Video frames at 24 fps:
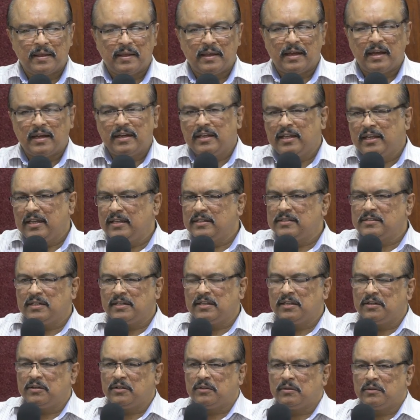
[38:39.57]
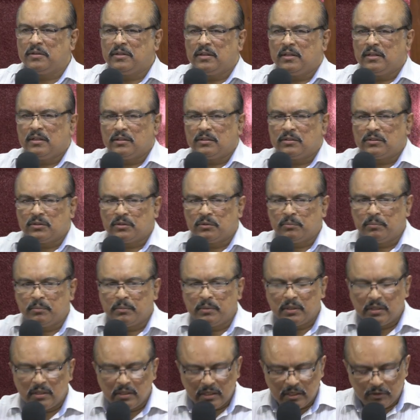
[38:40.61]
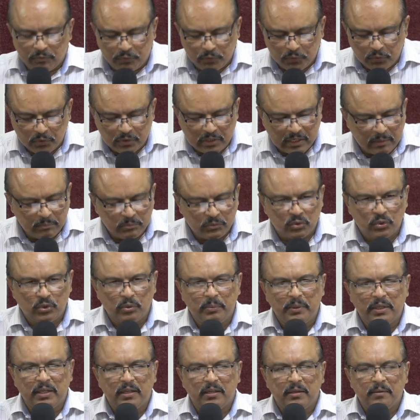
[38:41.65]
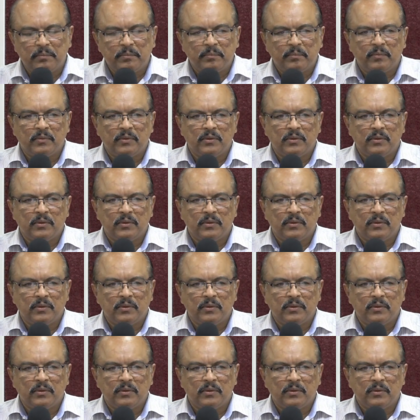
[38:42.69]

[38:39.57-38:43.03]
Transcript: And he said, you know, if you come through me,